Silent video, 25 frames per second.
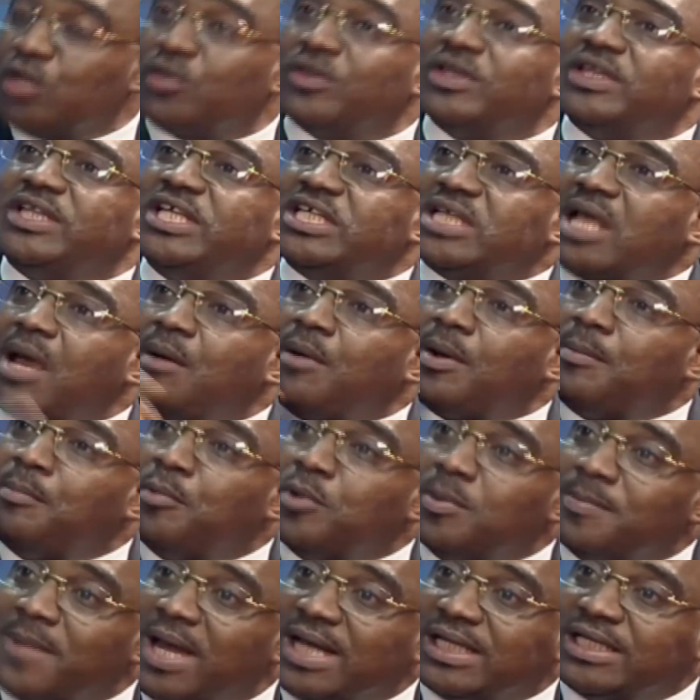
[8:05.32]
These
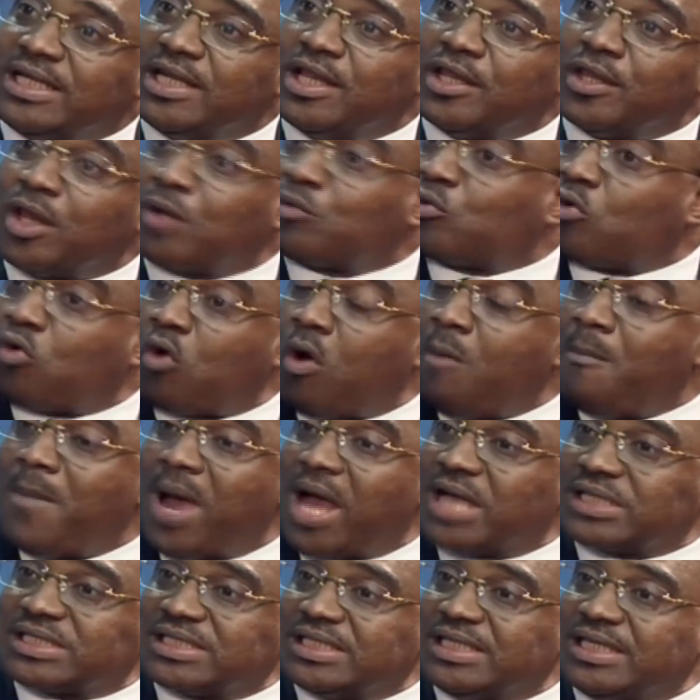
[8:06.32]
abnormalities did not come
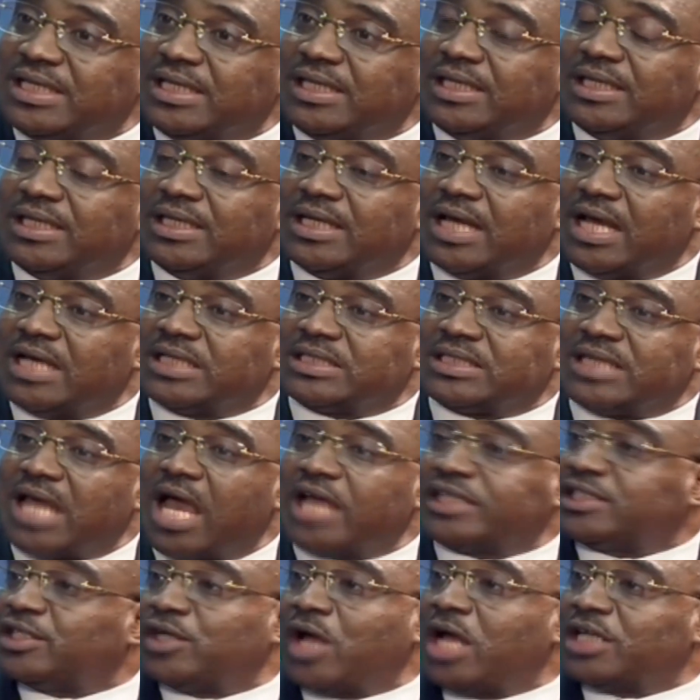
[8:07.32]
as
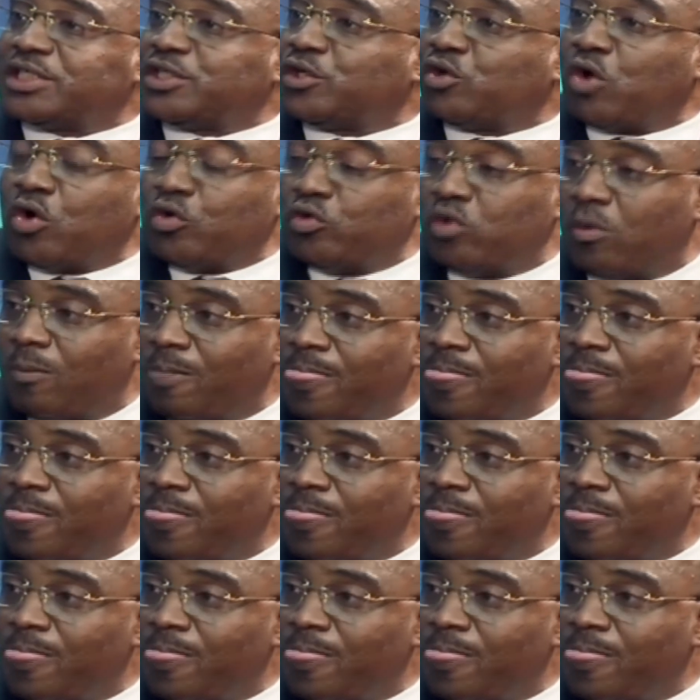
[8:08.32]
a random.